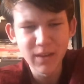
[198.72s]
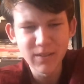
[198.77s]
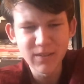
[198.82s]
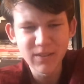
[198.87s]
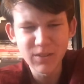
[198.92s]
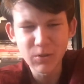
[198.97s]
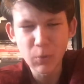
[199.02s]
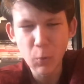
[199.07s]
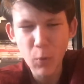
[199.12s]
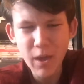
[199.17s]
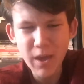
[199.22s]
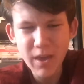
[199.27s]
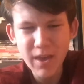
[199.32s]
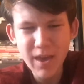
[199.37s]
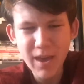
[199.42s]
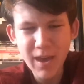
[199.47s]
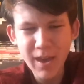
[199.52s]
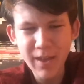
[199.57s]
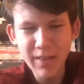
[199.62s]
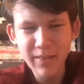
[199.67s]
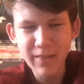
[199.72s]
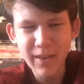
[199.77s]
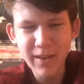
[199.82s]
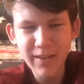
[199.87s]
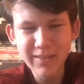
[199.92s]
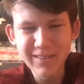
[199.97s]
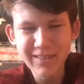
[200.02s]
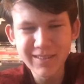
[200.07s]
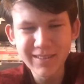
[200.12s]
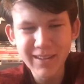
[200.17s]
squeaking and
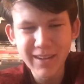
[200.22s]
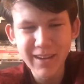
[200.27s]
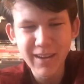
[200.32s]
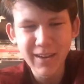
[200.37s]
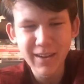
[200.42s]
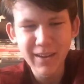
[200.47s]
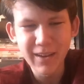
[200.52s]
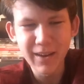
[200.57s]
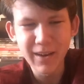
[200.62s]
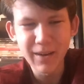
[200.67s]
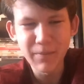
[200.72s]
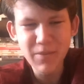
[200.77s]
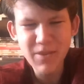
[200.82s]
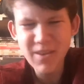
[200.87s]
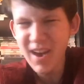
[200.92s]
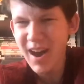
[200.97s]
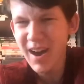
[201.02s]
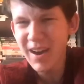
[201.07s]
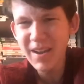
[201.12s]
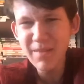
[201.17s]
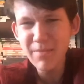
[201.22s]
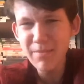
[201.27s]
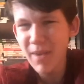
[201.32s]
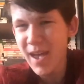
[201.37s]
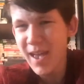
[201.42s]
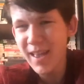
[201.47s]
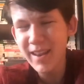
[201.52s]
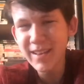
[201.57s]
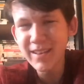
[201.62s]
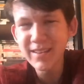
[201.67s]
like just young and
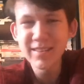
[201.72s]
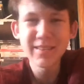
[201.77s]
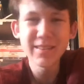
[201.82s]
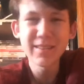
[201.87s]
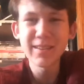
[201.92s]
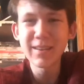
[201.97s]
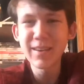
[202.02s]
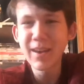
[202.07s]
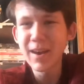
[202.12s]
menace,